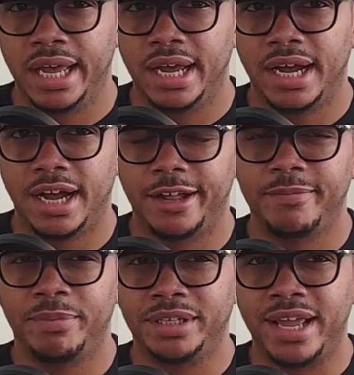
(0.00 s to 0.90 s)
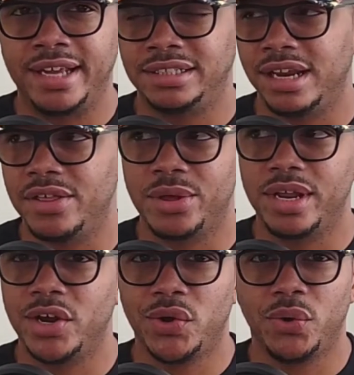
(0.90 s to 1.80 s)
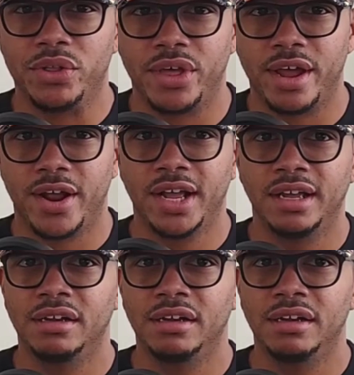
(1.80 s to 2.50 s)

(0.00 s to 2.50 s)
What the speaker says: But that's neither here nor there.